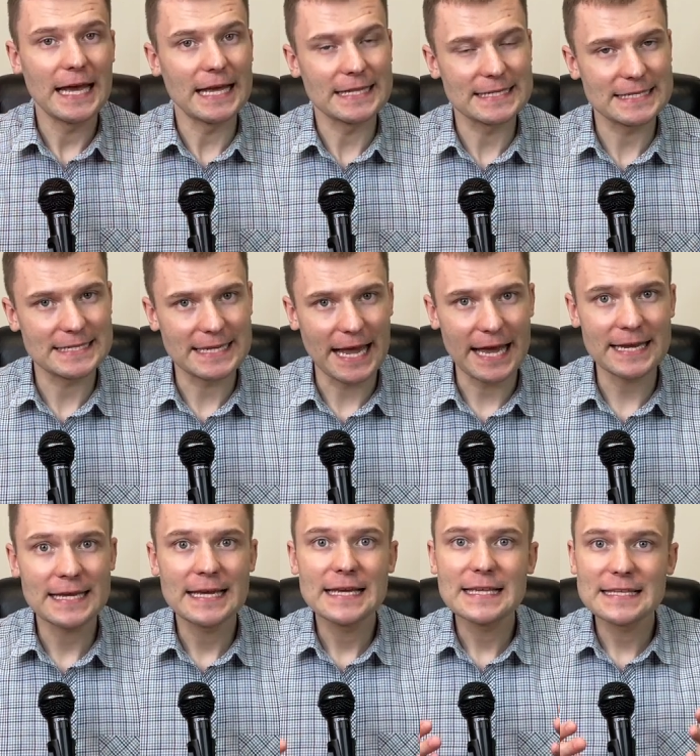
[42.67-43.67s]

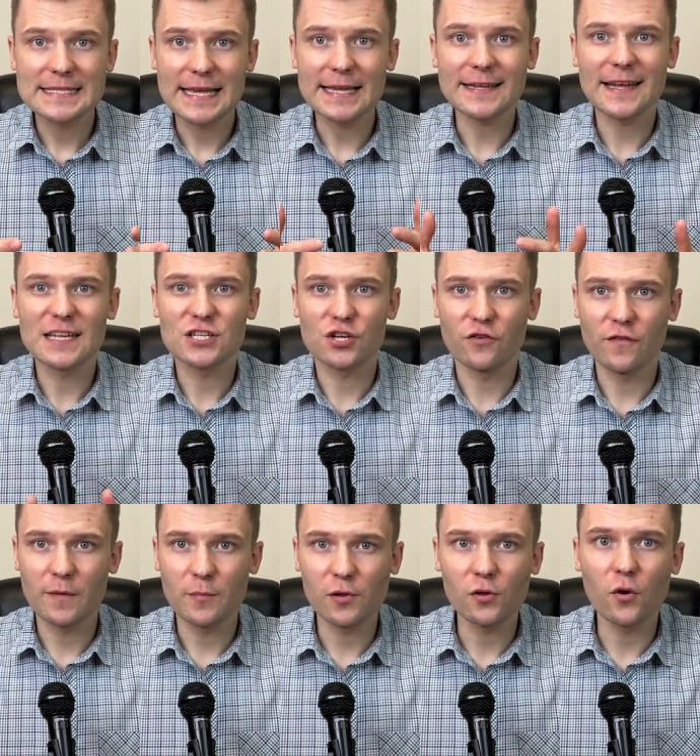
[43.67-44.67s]
Instead, set
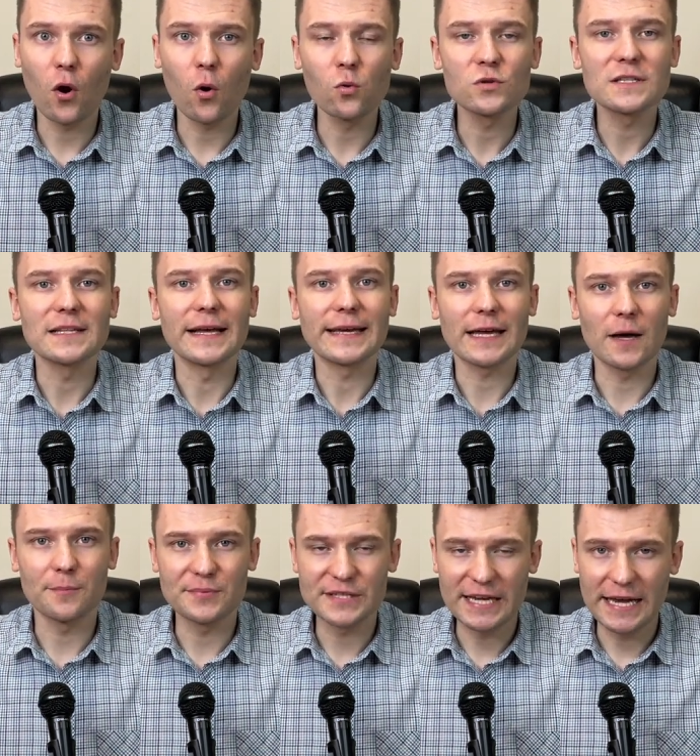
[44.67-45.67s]
achievable goals like
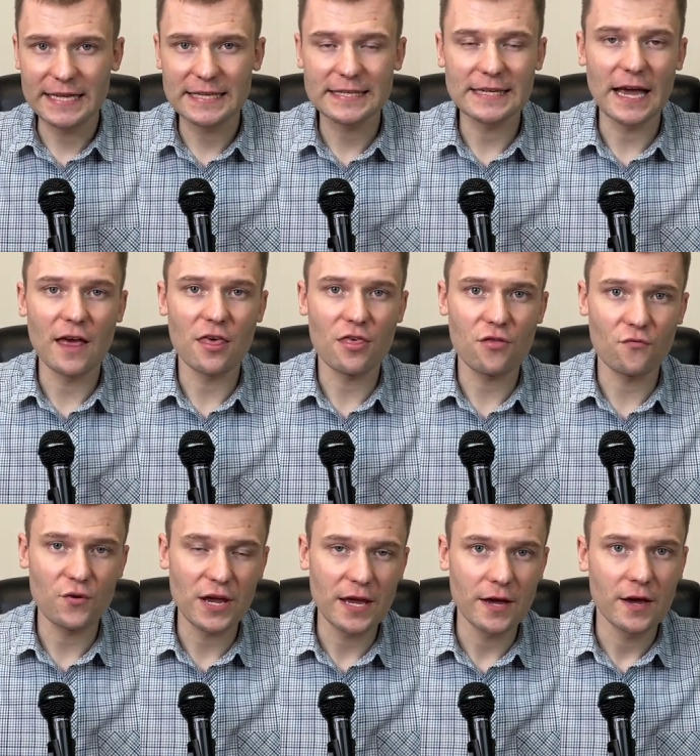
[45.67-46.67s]
obtaining a
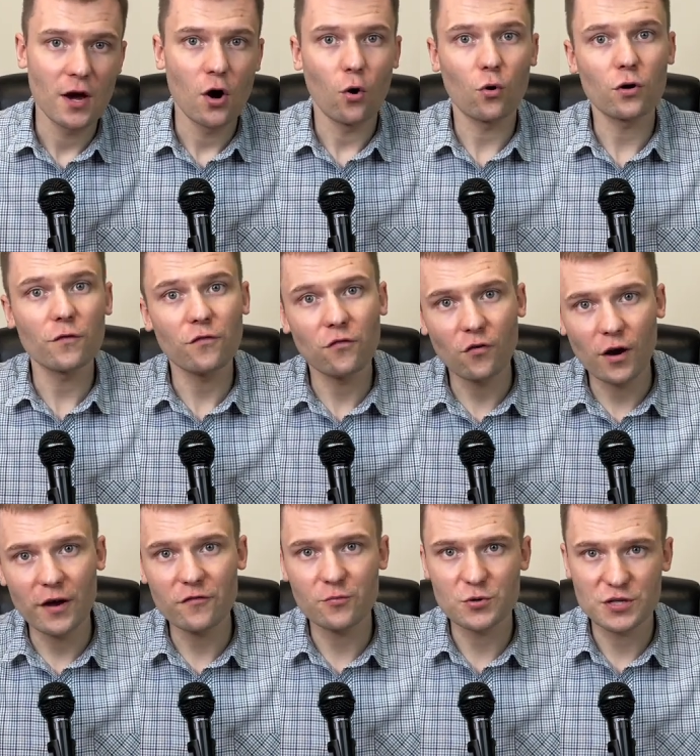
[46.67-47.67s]
3 or
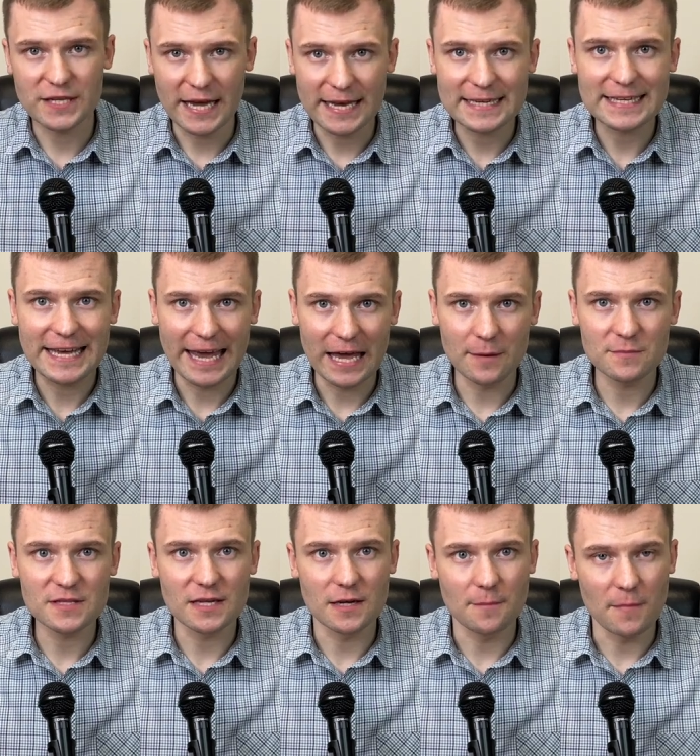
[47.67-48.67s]
5%
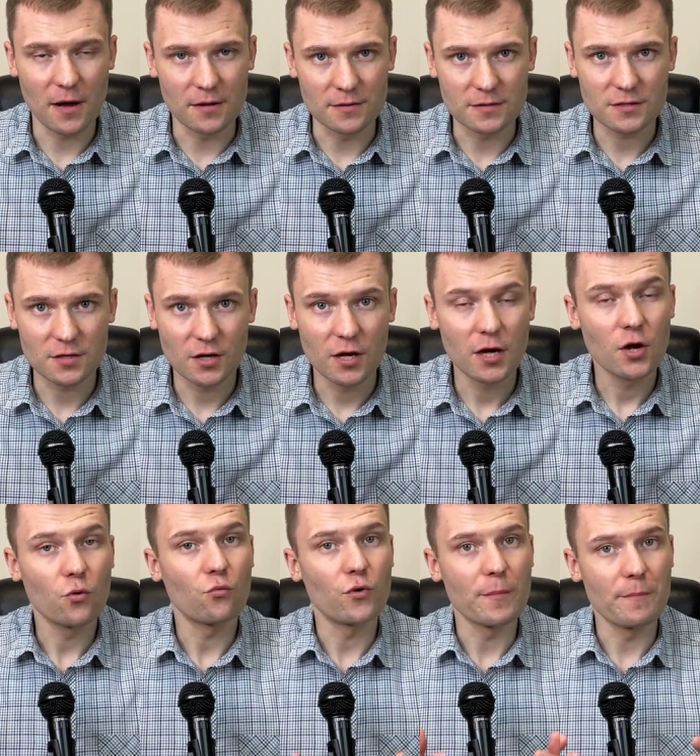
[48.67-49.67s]
gains in a month.
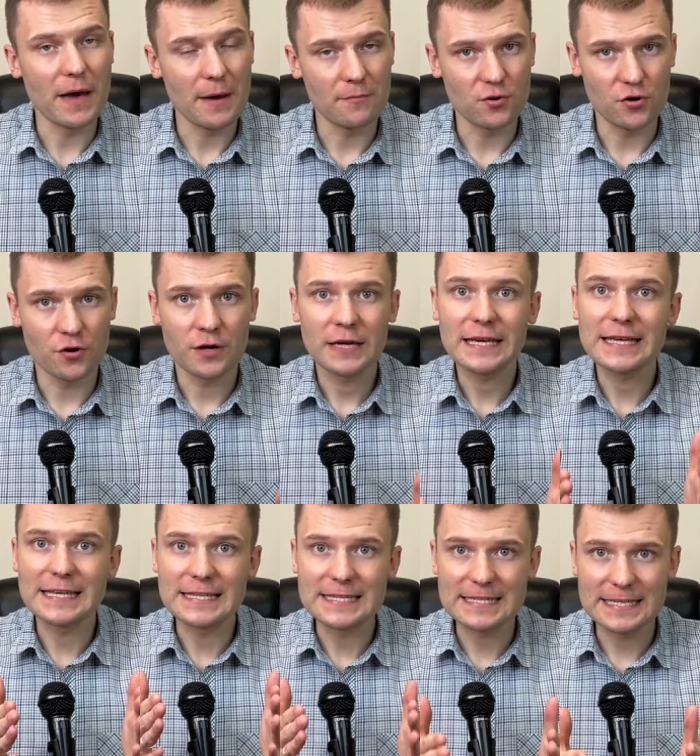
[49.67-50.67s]
Remember,
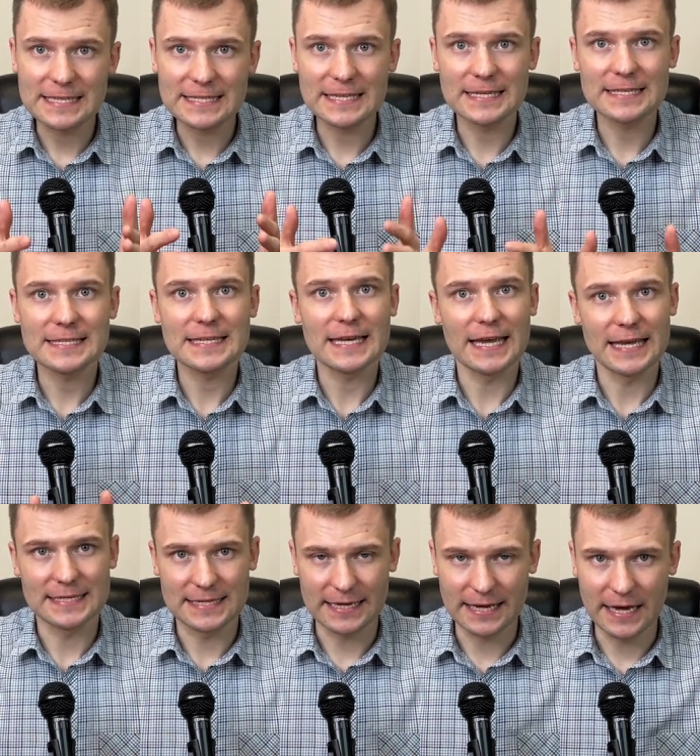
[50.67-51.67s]
consistency
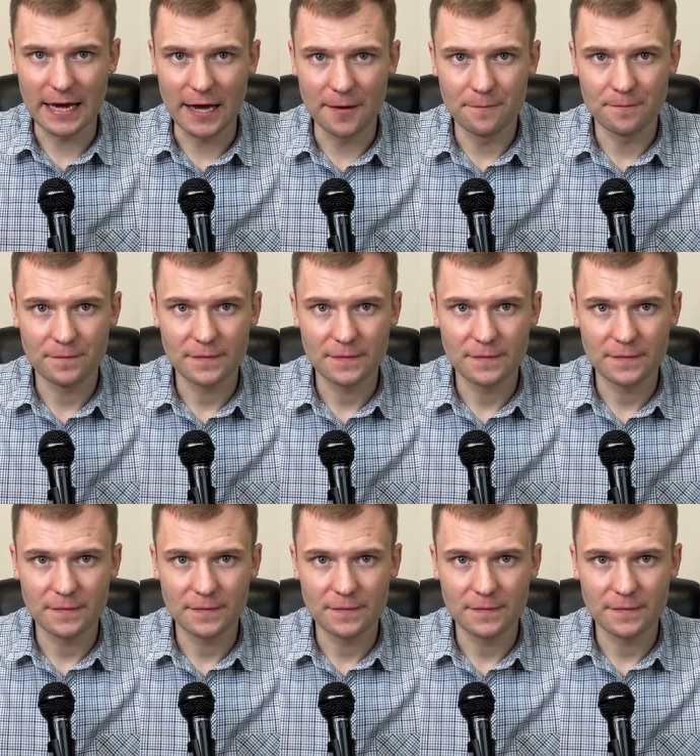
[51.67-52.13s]
is a key.